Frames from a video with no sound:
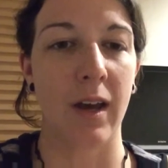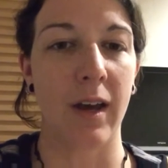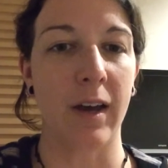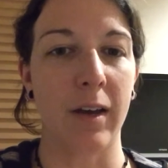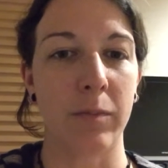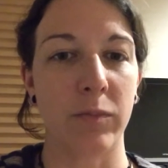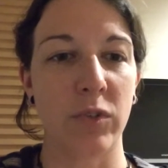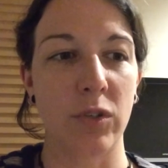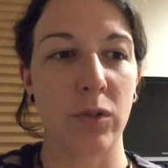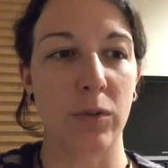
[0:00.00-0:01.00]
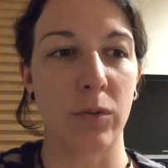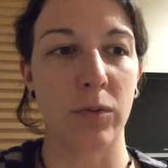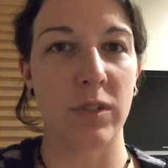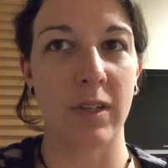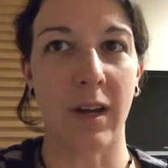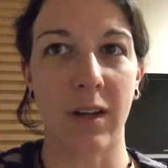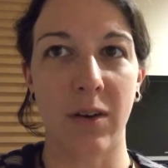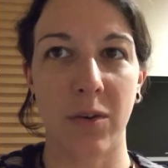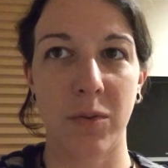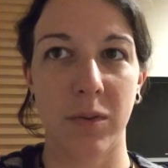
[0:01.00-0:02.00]
to
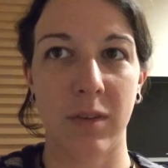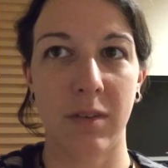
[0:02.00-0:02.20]
Sadako.